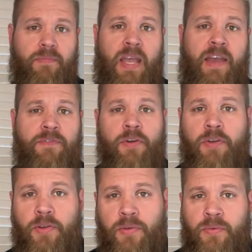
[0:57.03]

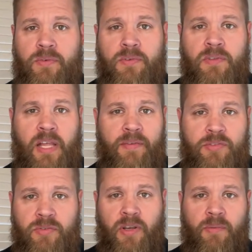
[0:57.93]
afternoon live
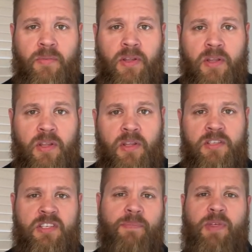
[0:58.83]
stream.
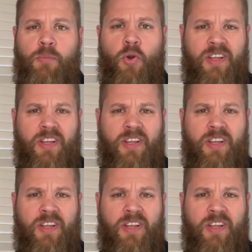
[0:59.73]
Something more